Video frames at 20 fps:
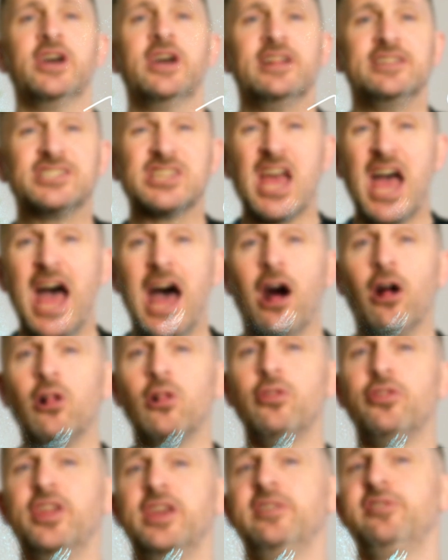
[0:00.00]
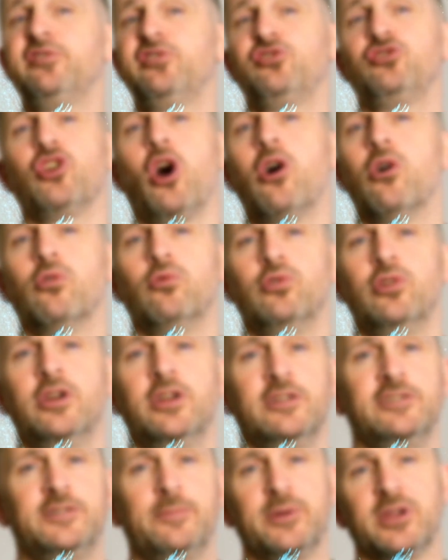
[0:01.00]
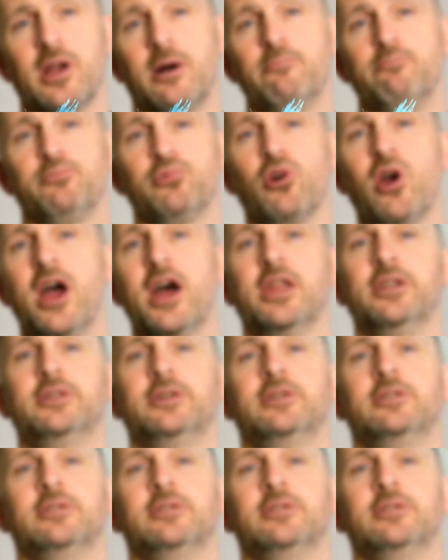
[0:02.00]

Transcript: tell this stone to become bread.'